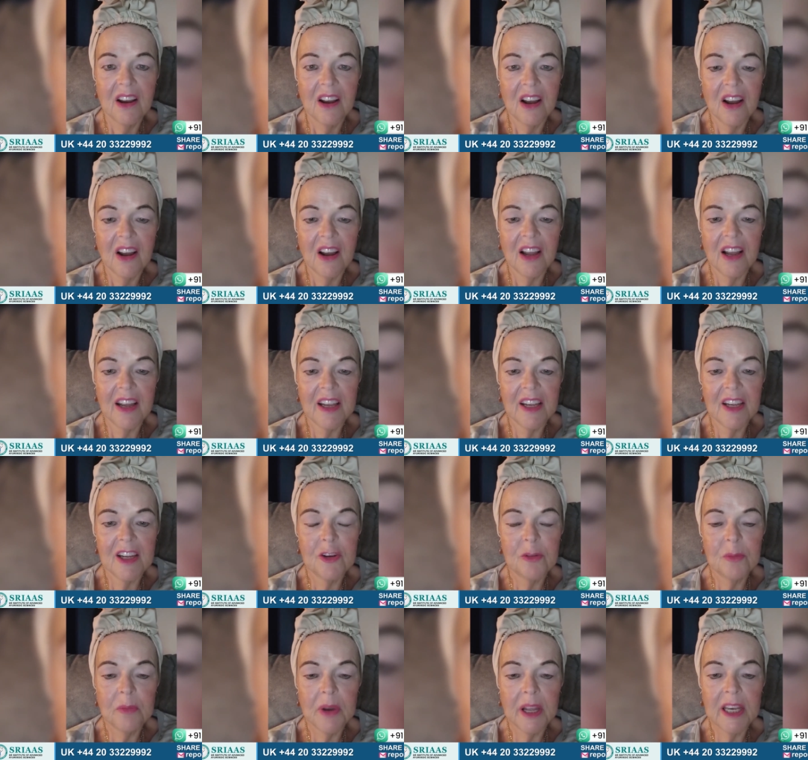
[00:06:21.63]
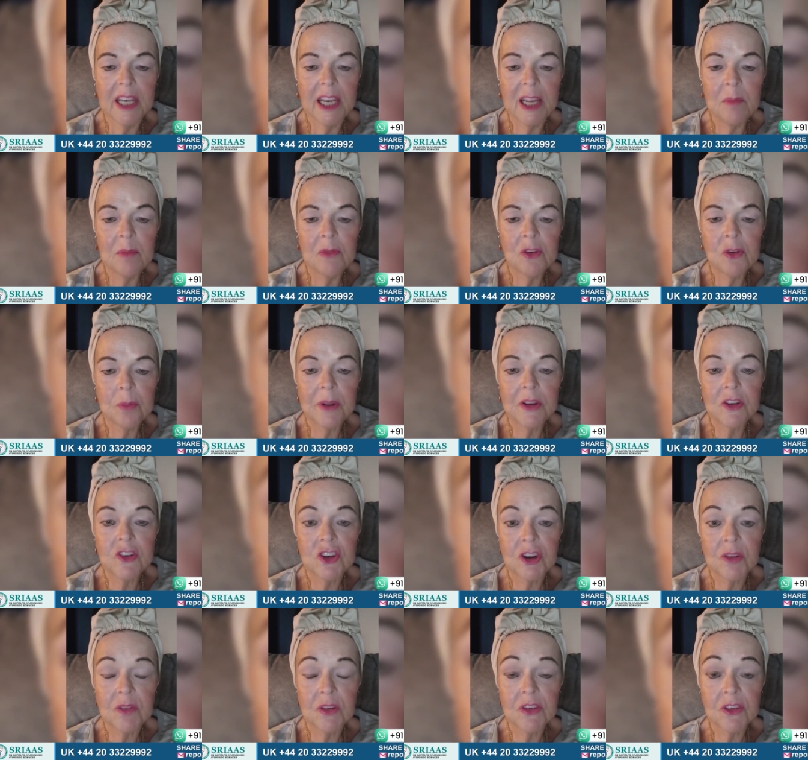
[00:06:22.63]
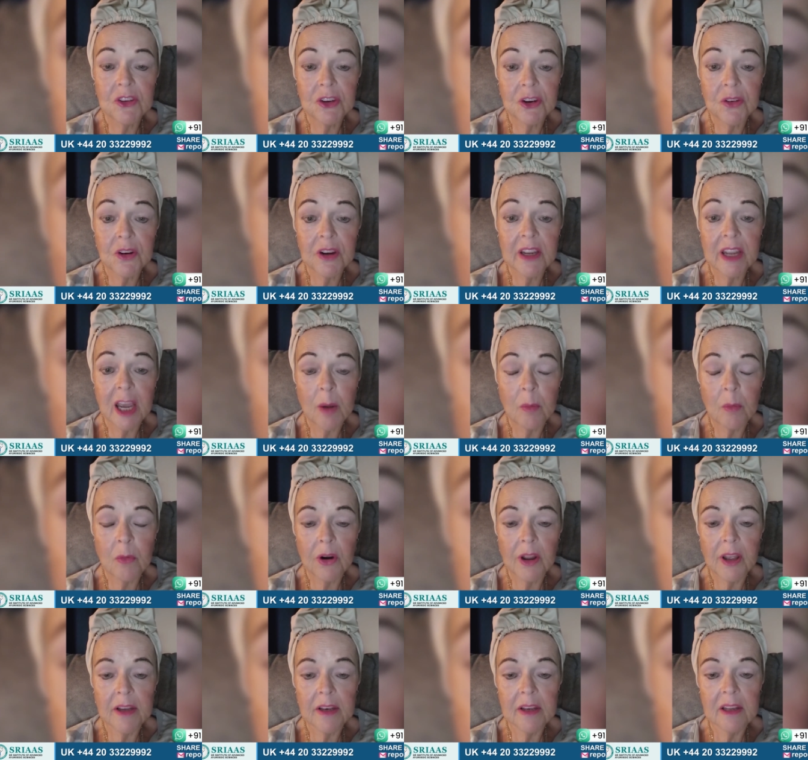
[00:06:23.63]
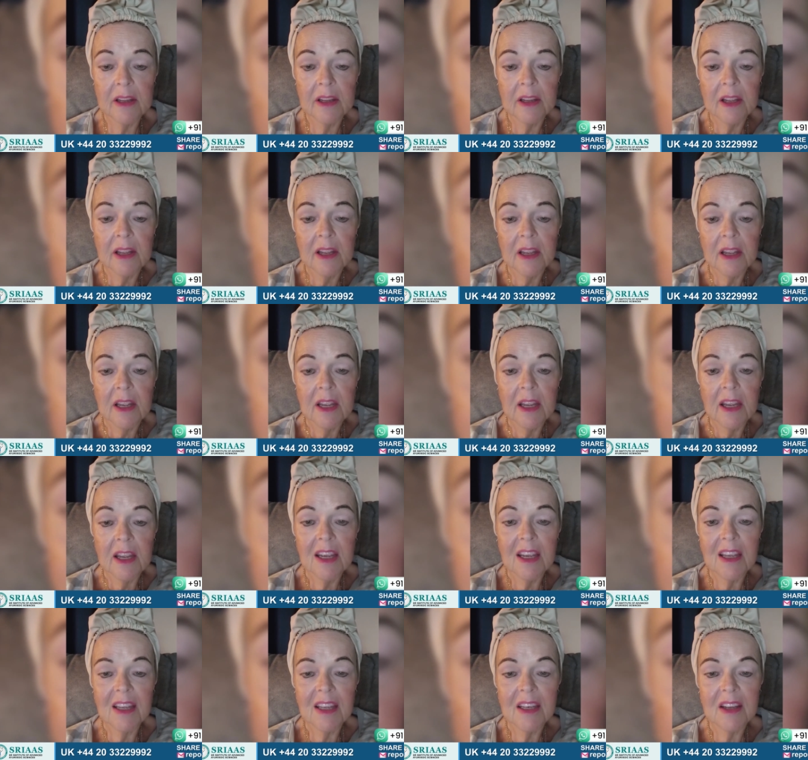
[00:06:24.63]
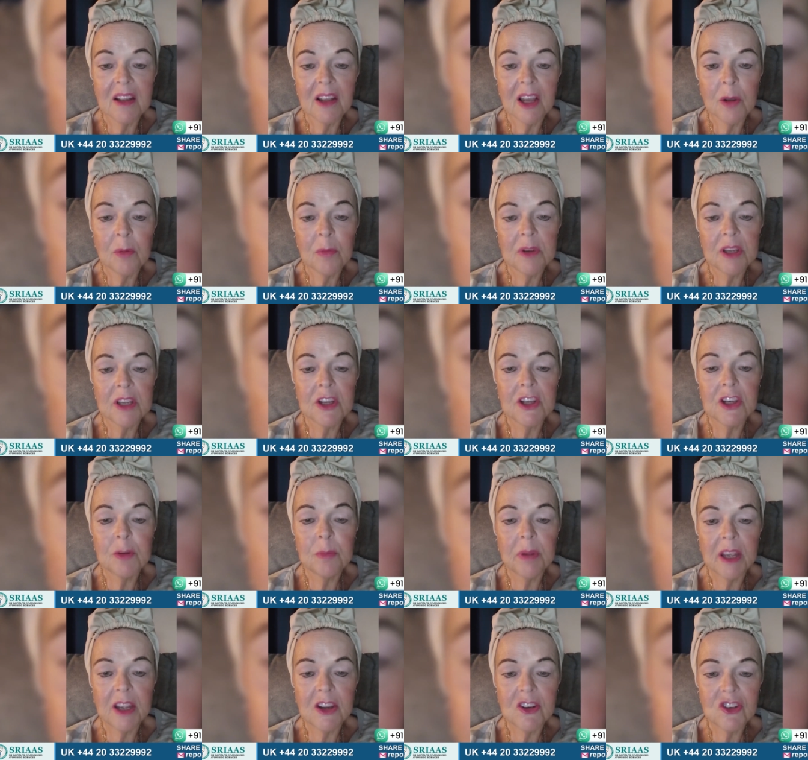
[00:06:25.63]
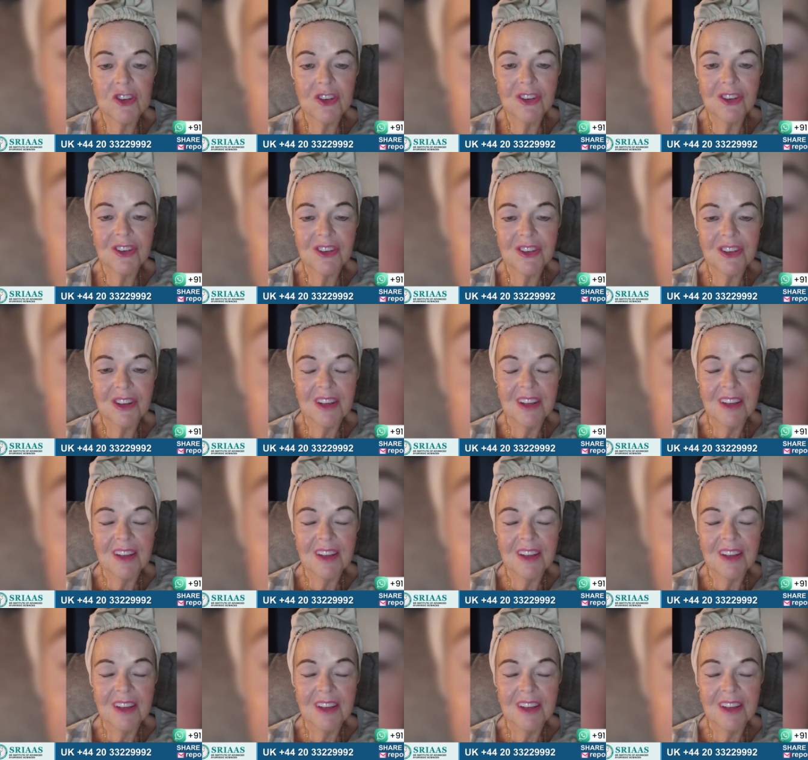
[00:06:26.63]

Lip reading: Hi, my name is Betsheva Sarah Gamarin, and I'm a kidney patient.